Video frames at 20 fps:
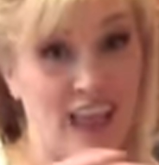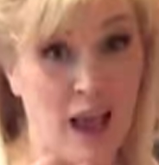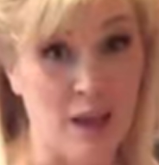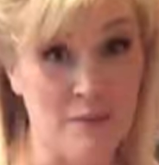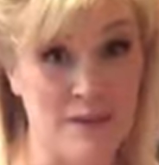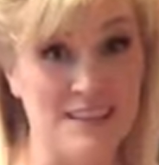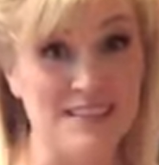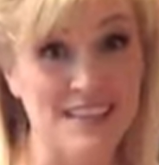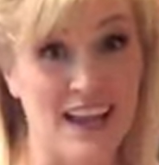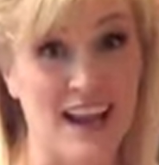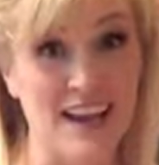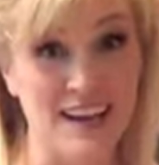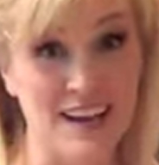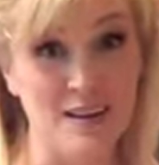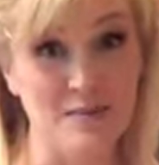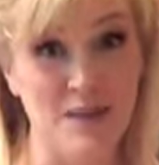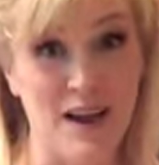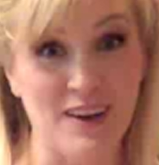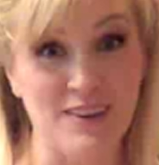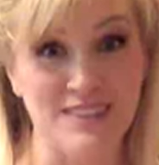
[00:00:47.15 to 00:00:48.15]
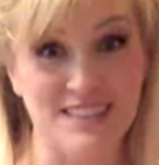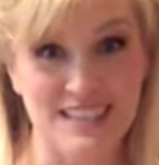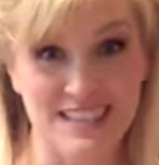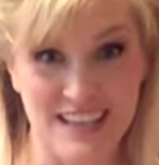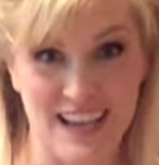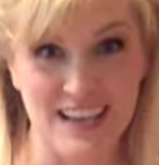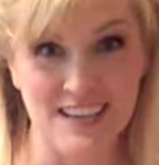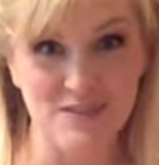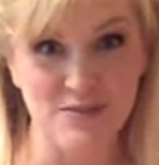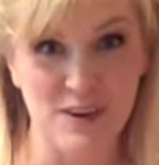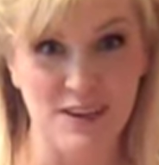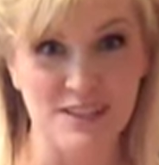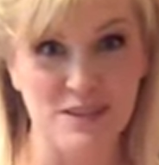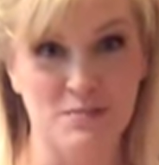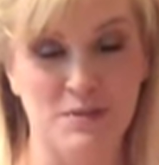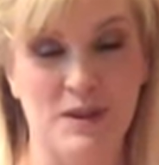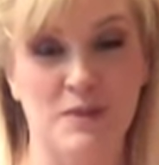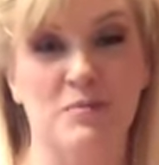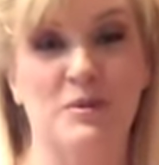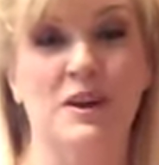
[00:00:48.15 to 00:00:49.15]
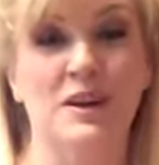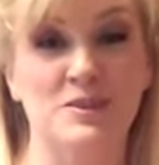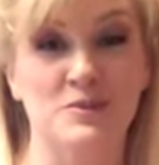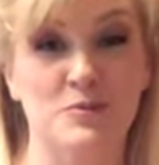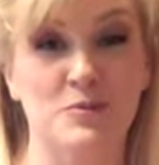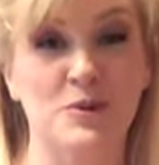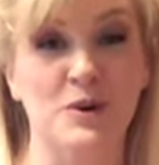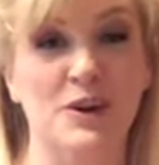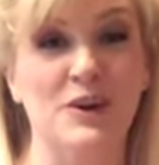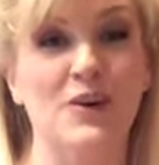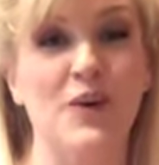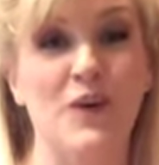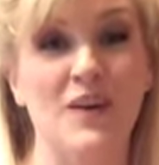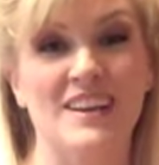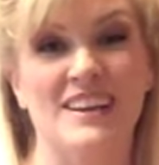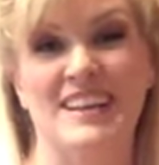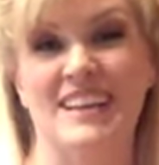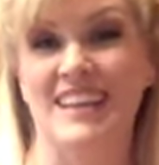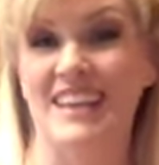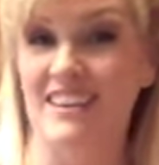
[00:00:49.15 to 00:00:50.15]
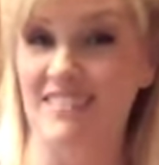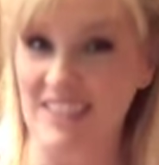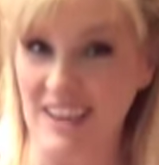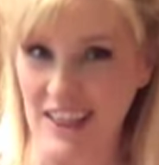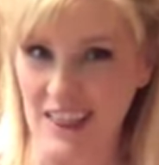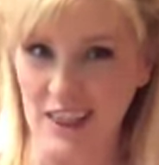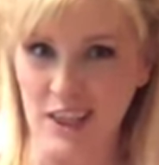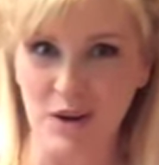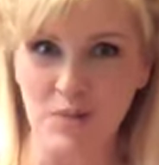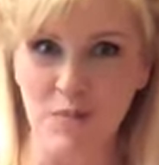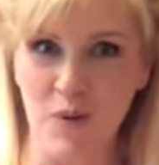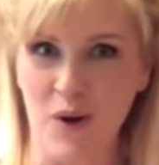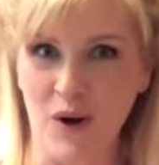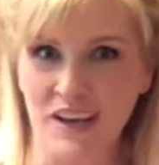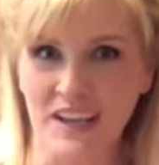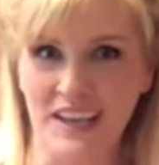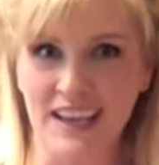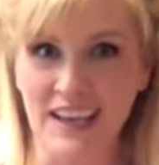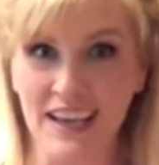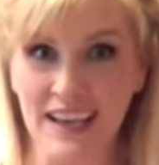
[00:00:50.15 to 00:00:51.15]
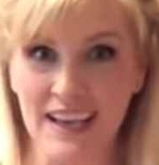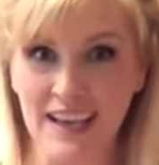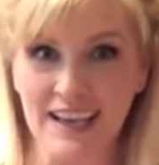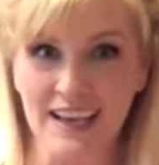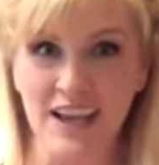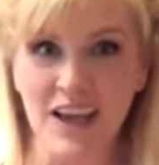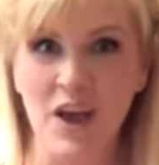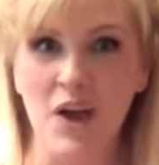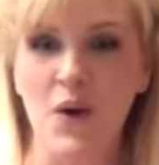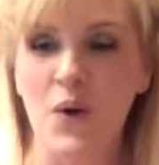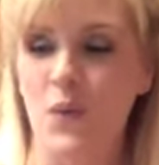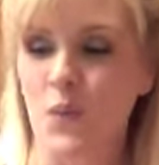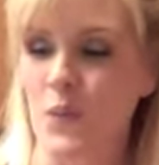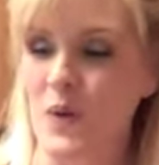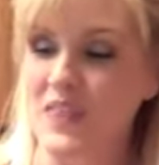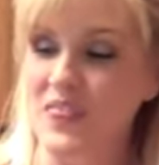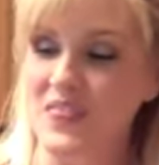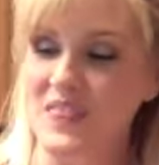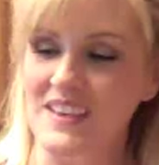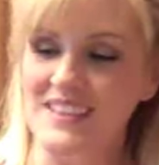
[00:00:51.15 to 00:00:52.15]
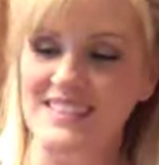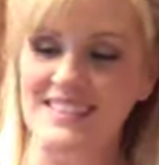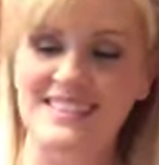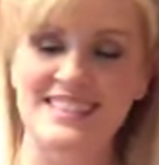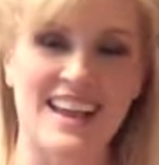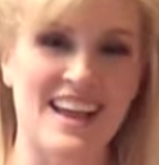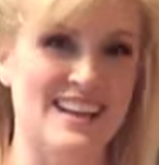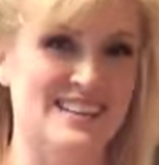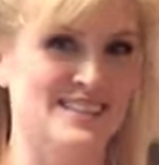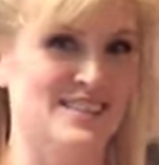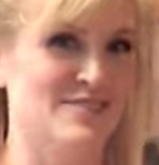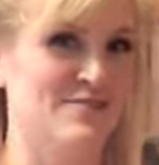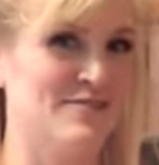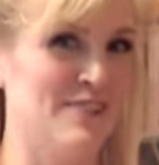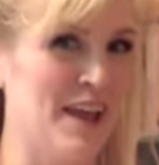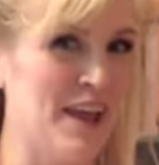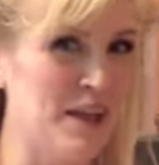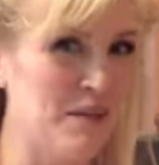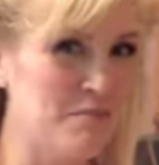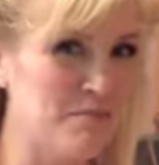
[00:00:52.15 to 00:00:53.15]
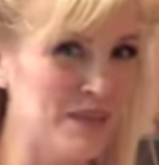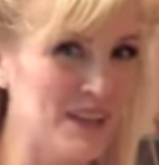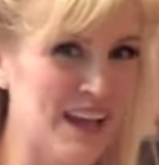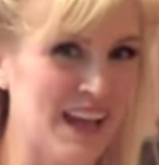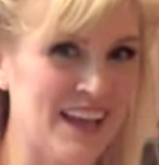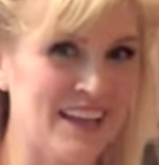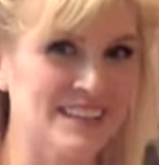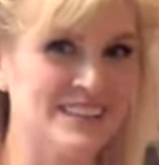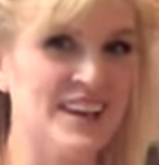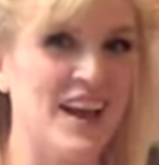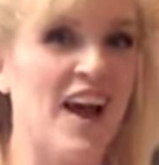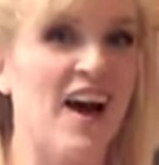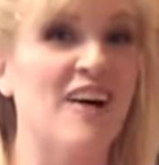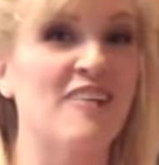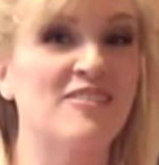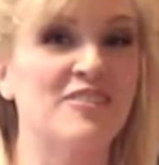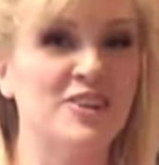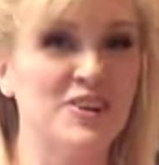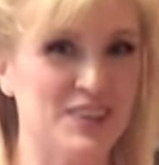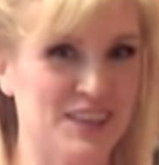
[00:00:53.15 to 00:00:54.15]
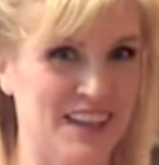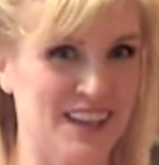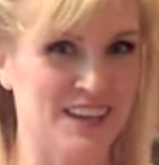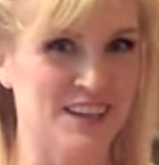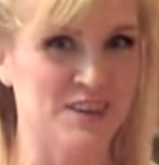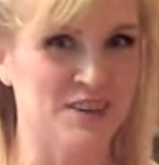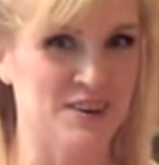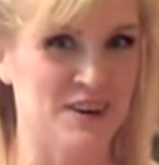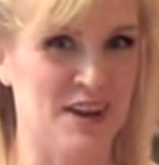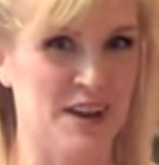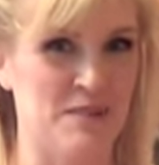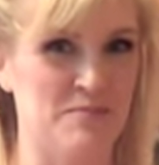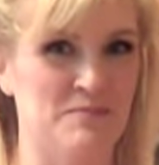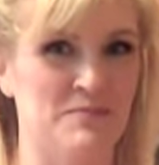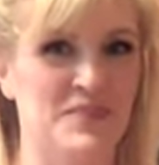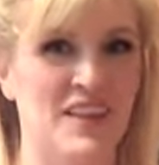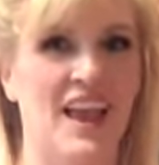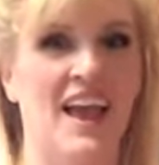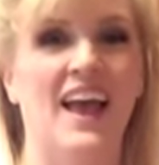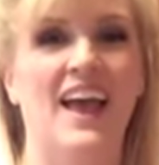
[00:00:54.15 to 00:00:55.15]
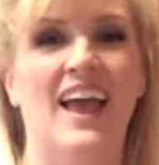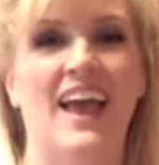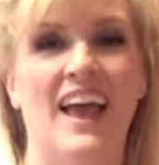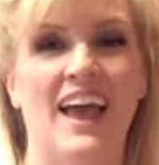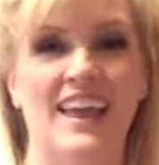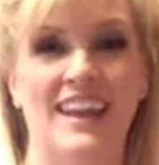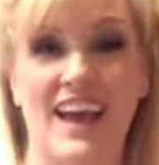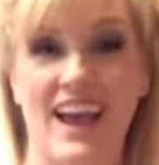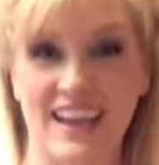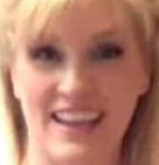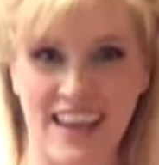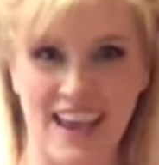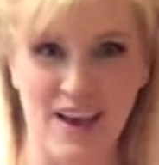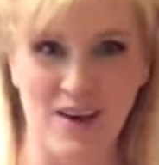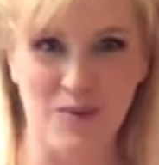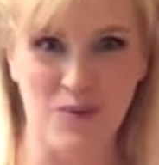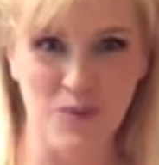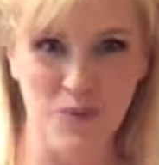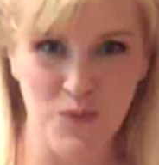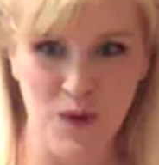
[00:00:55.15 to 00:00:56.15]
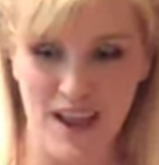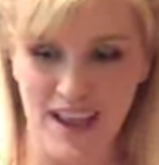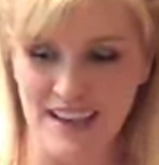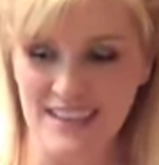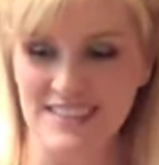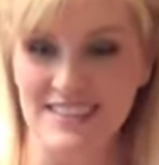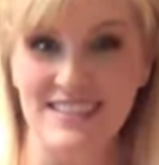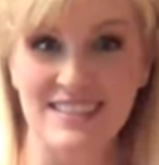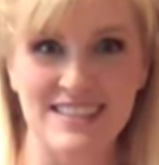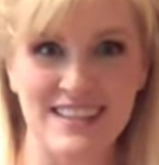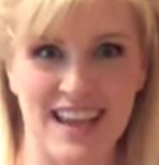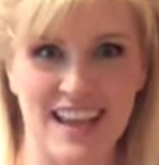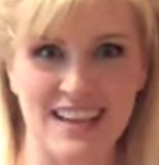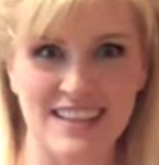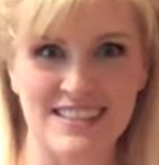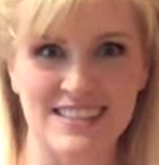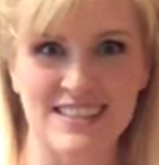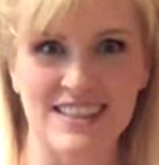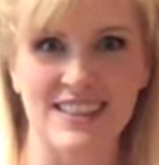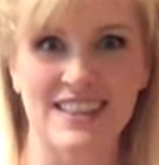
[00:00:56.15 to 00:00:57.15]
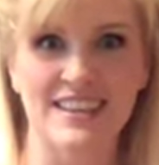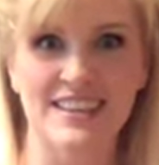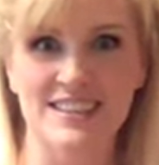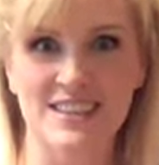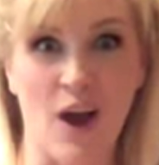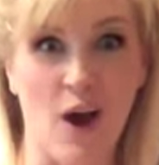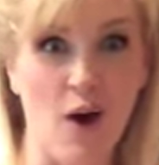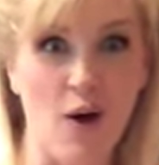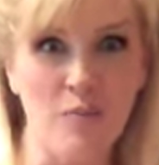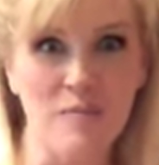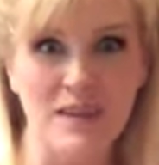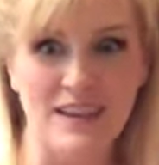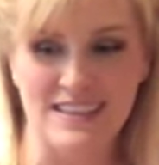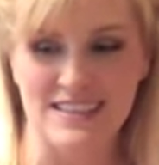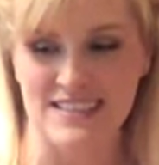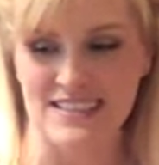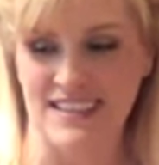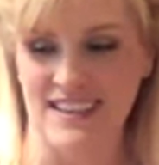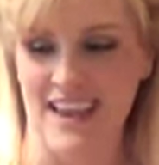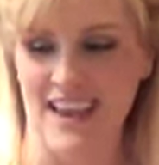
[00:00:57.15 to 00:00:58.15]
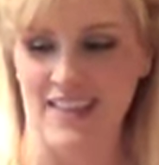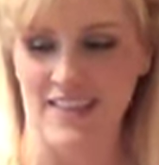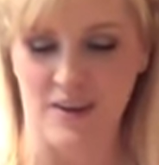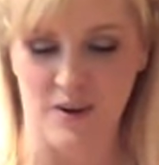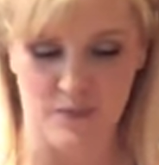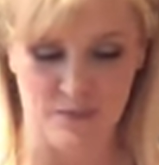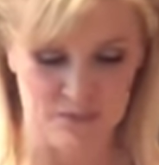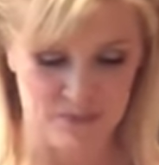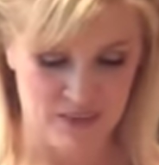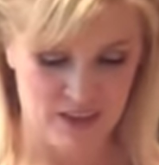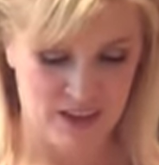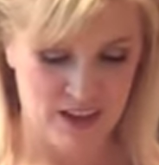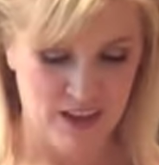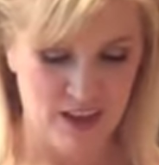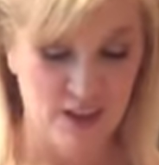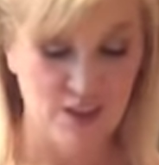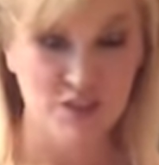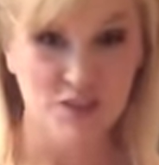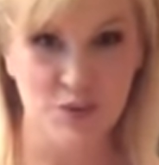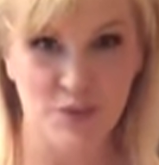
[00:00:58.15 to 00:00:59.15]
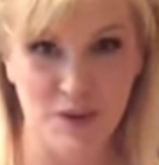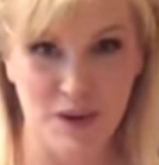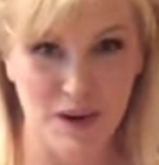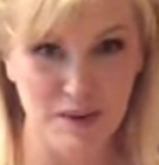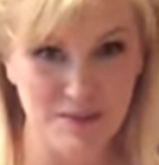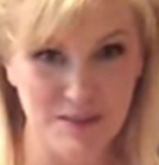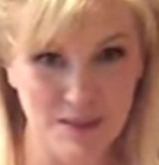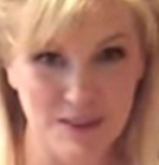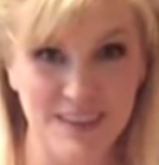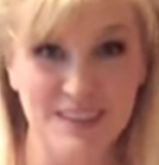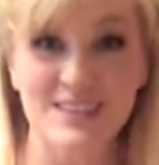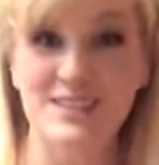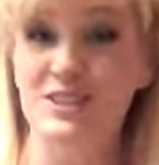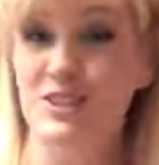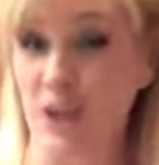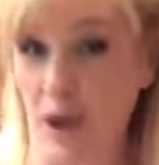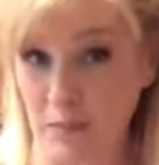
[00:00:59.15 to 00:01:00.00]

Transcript: I'm excited about today's recipe because we're going to give it a little more kick with the Santa Fe blend of cooking cream. And I can't wait to taste these all mixed together. So what I'm doing is